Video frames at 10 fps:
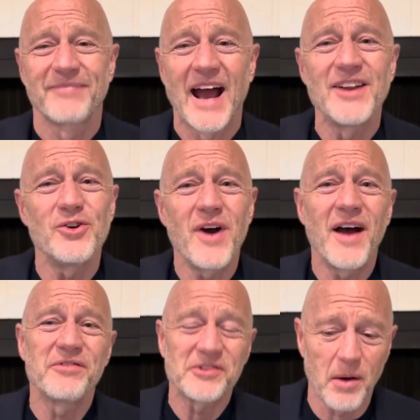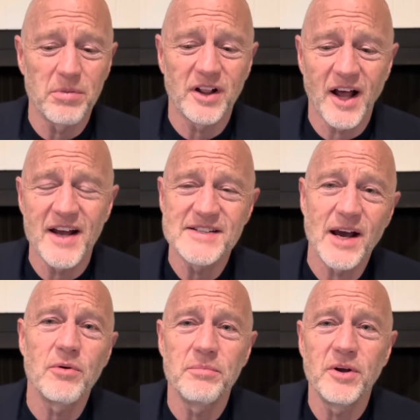I do have some clients
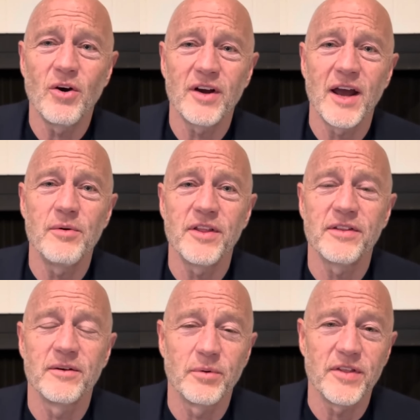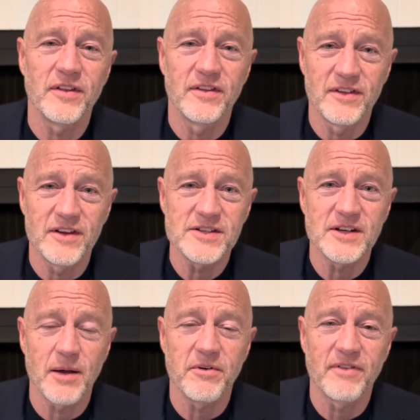that would be okay with, with this
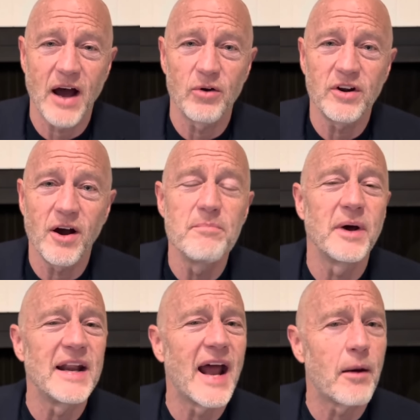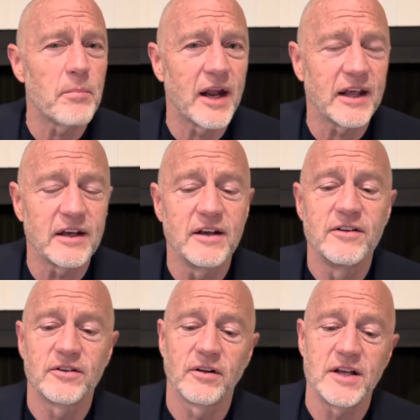type of outcome, but not many.
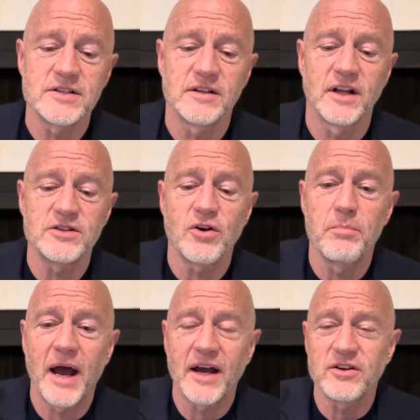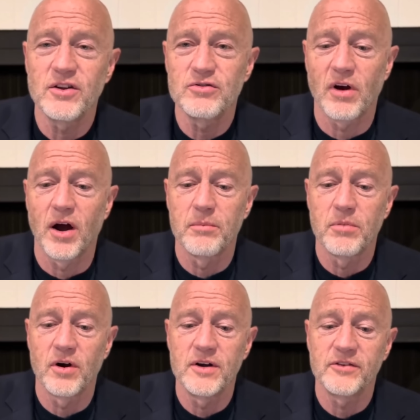So let's let's go back to the drawing board and